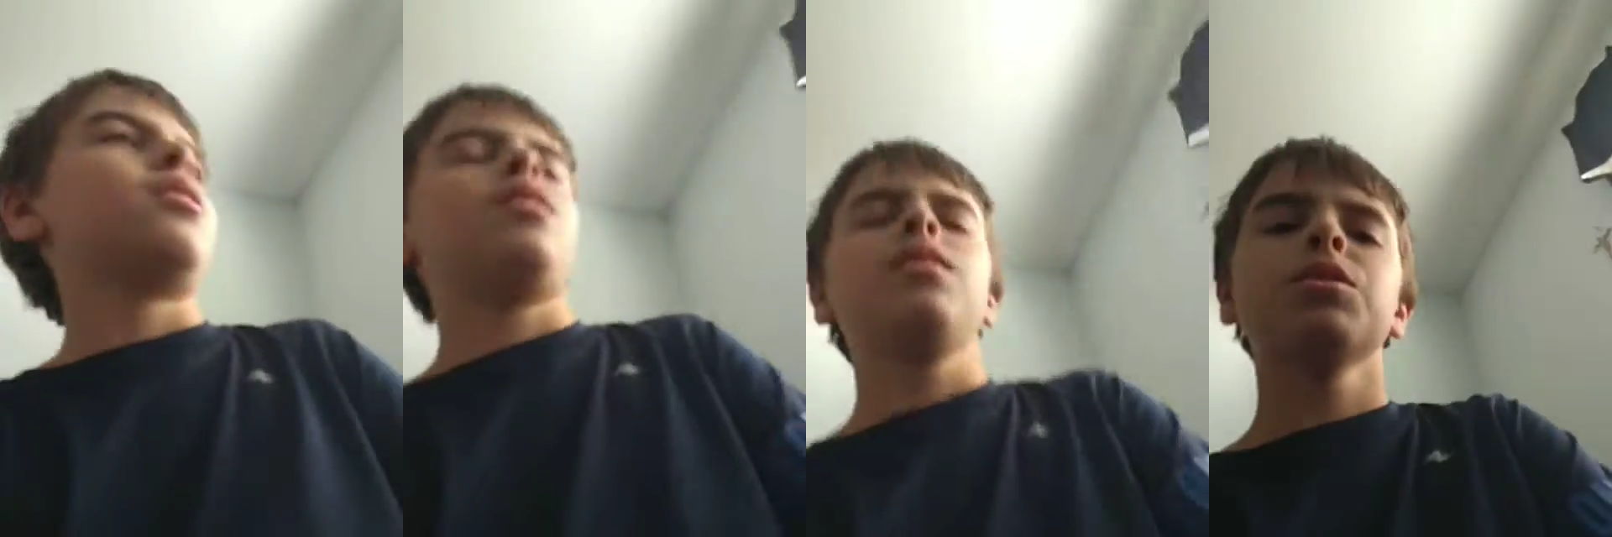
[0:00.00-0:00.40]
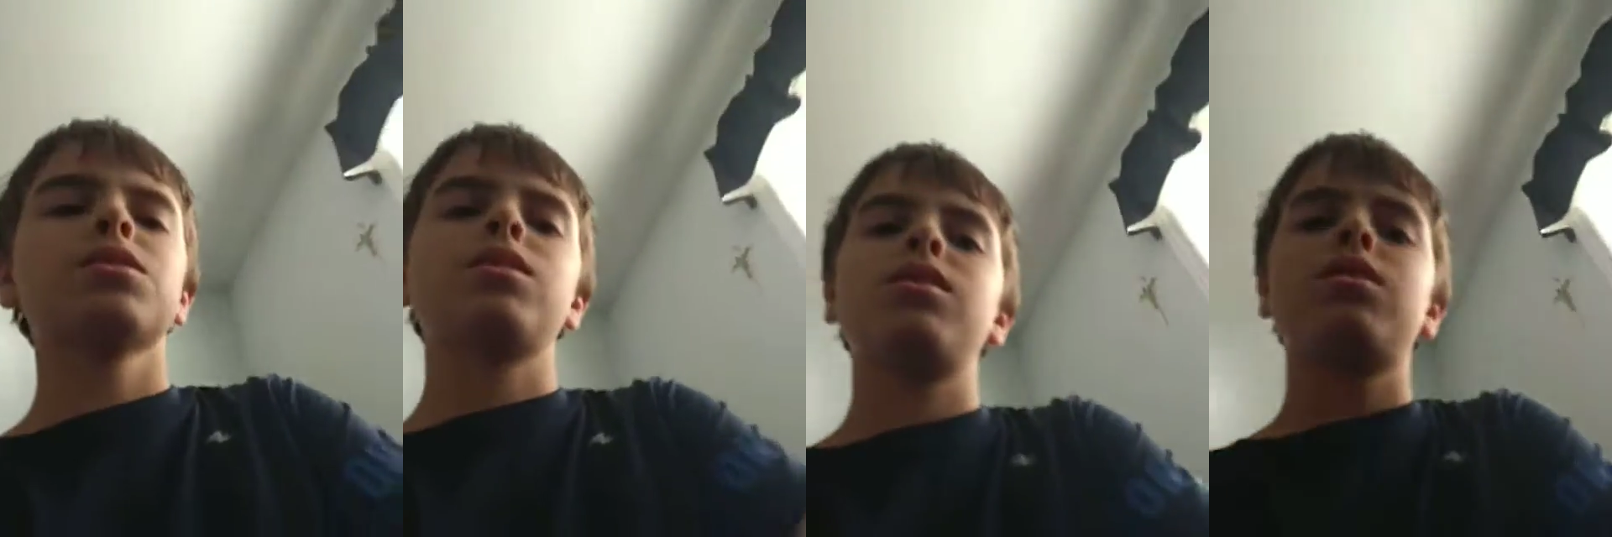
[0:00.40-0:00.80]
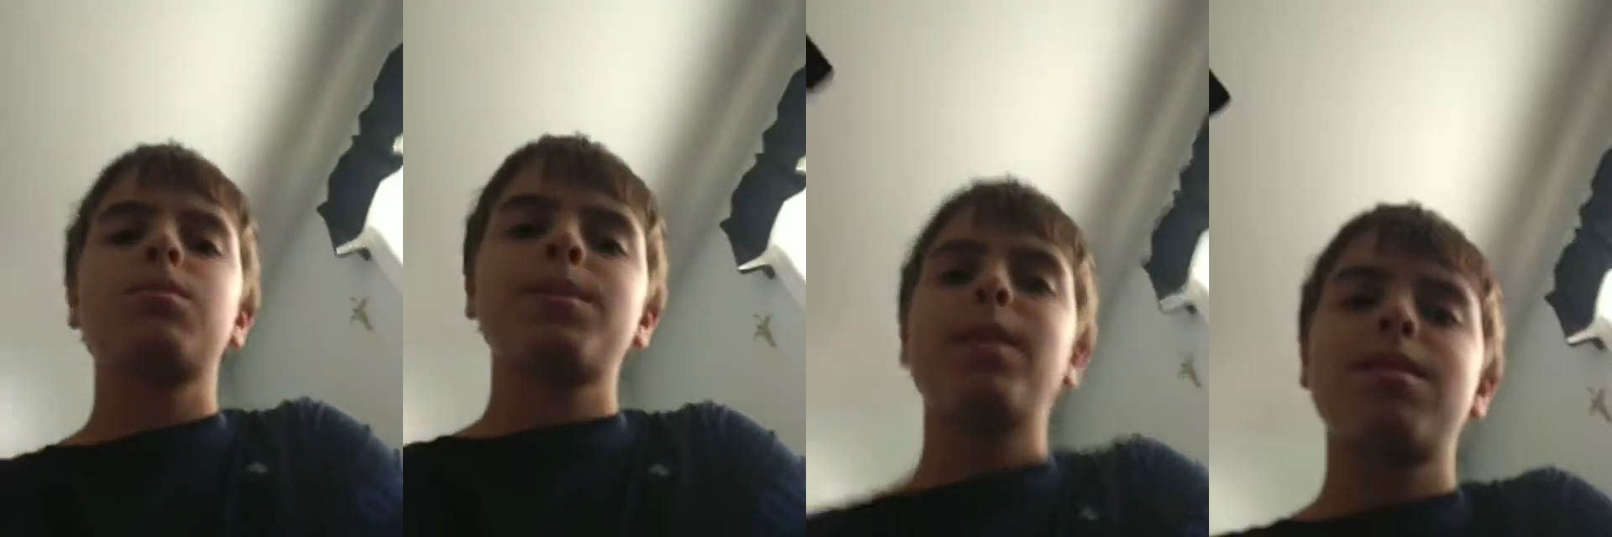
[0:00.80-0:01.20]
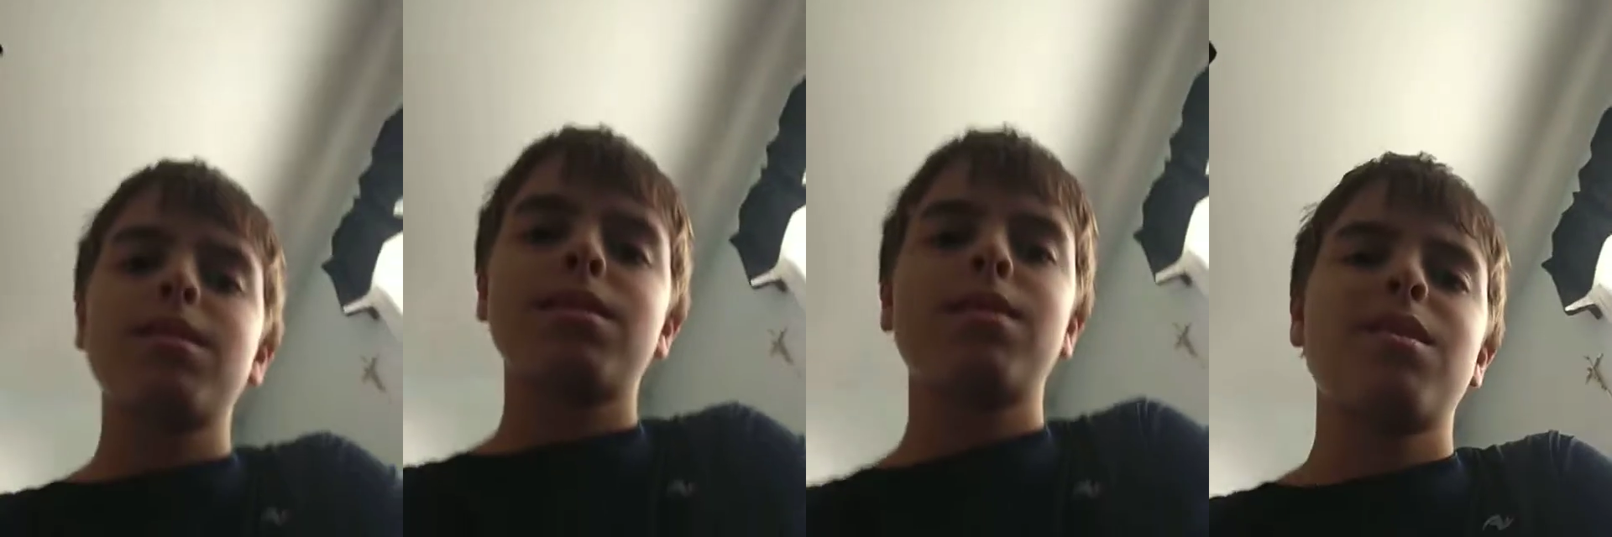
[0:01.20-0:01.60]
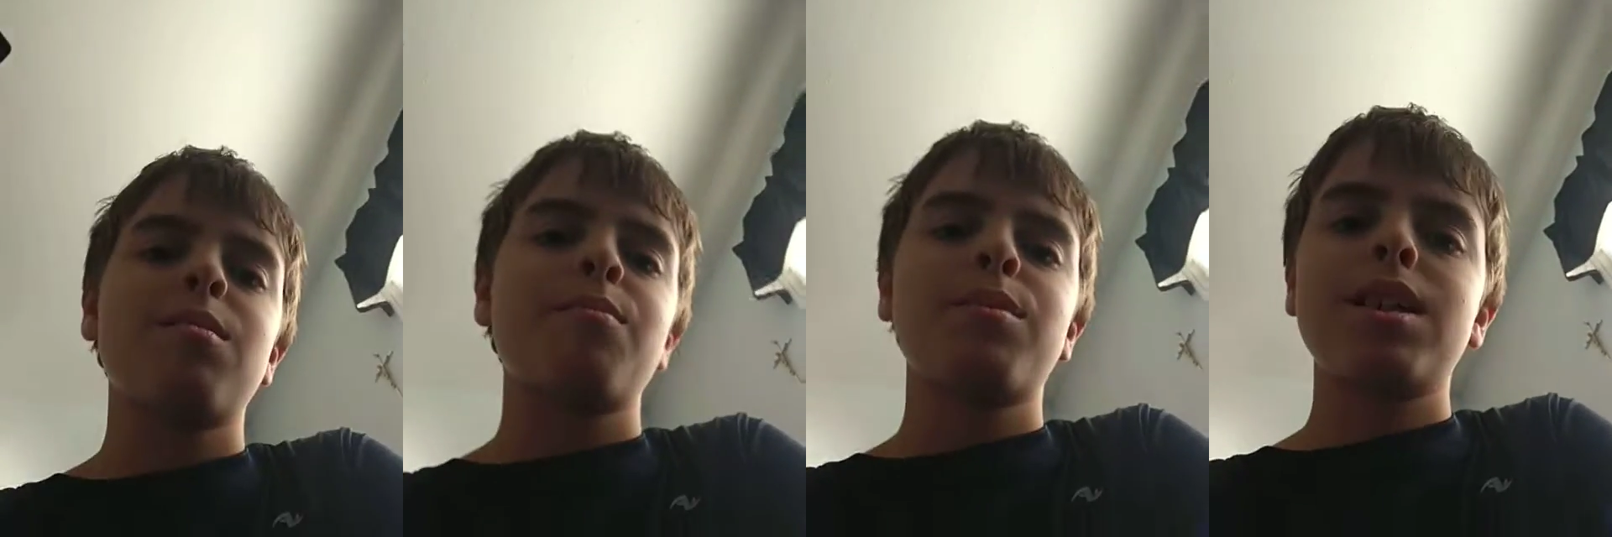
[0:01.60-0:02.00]
Little Caesars pizza is
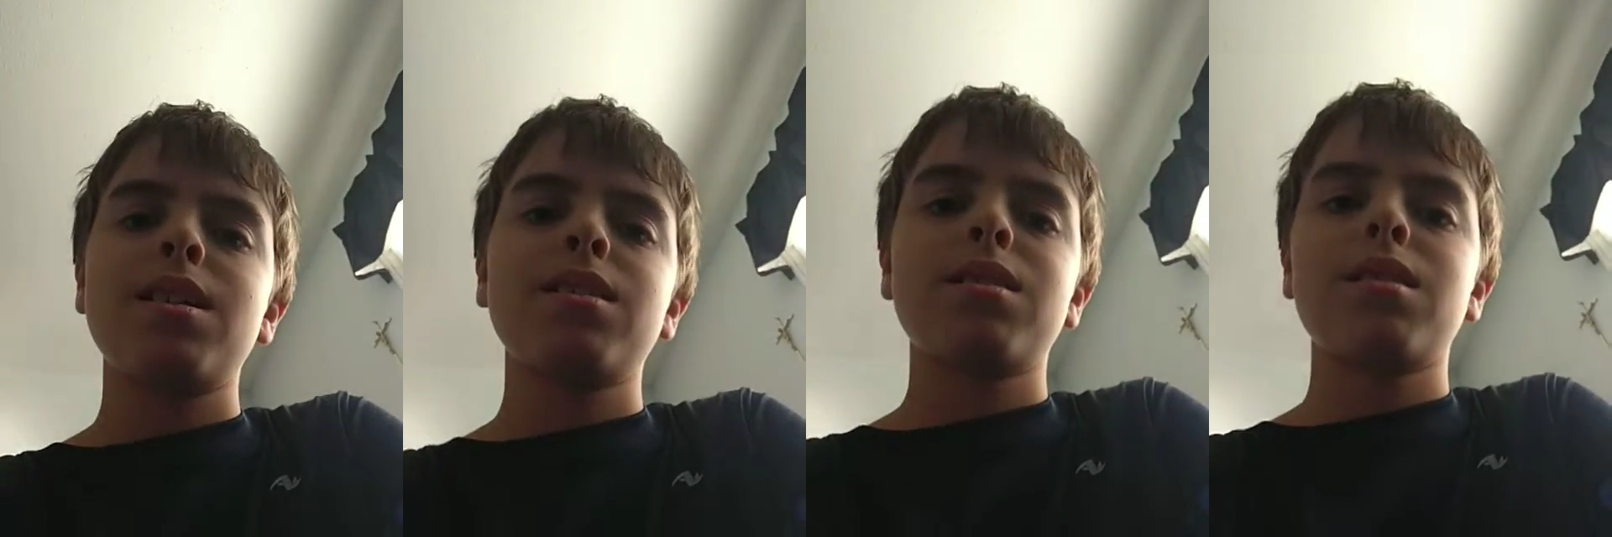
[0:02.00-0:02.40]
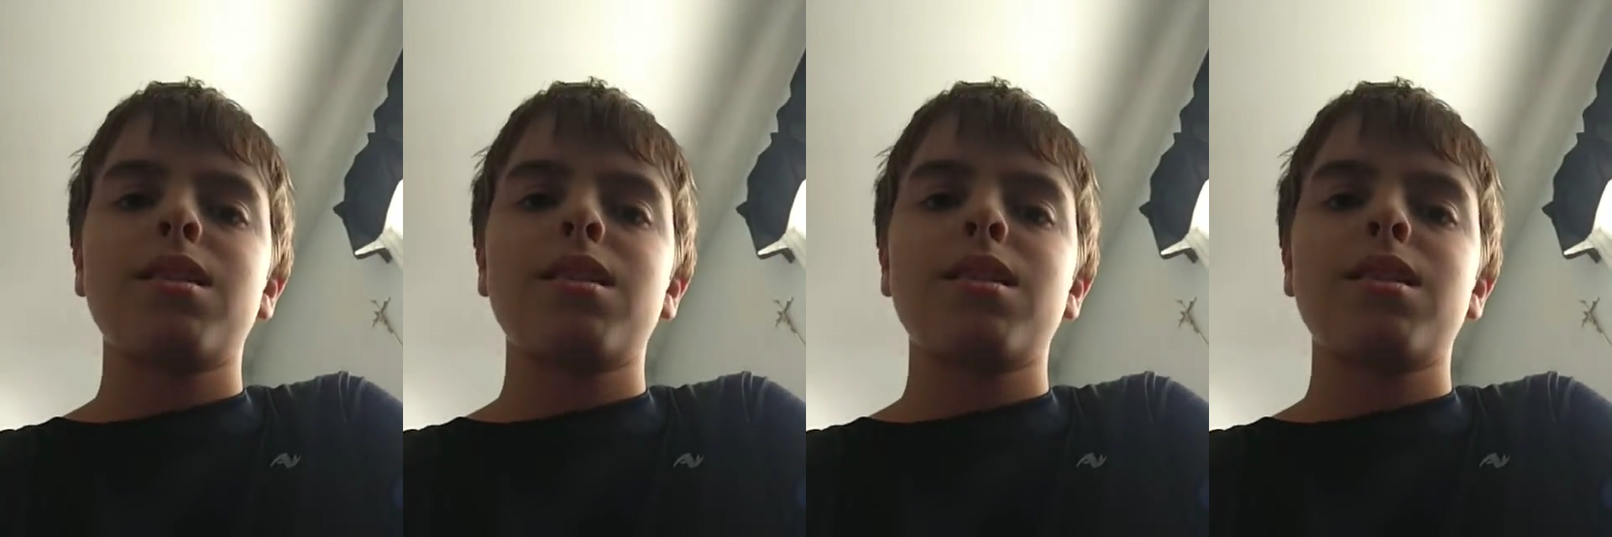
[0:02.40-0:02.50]
the best,